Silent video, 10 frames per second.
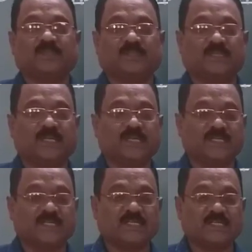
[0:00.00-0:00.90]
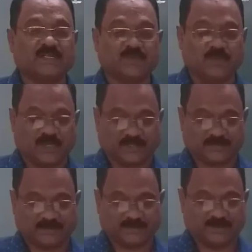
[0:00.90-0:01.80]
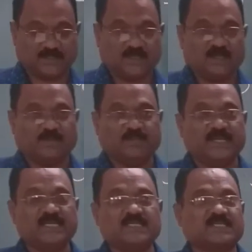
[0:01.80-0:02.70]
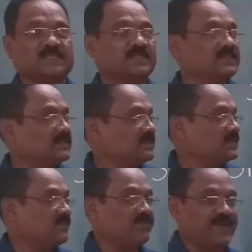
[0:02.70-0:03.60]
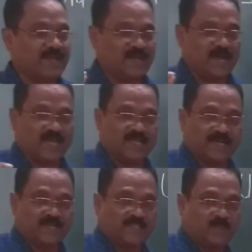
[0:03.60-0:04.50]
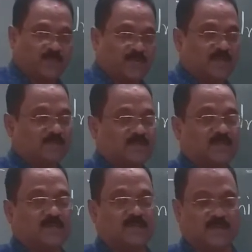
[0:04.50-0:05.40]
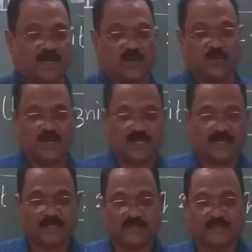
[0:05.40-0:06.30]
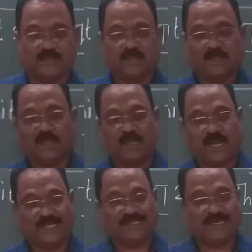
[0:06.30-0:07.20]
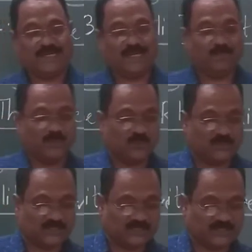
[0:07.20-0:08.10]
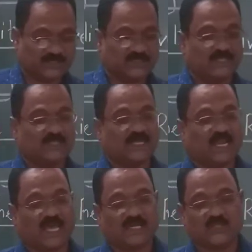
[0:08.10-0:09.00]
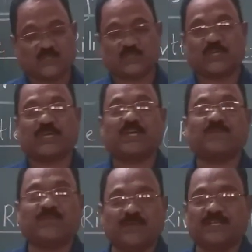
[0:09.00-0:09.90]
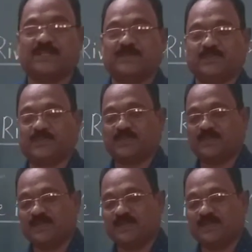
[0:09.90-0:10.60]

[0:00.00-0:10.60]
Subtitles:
The Little River. Please, when I read the poem loudly, at that time you just see the lines carefully,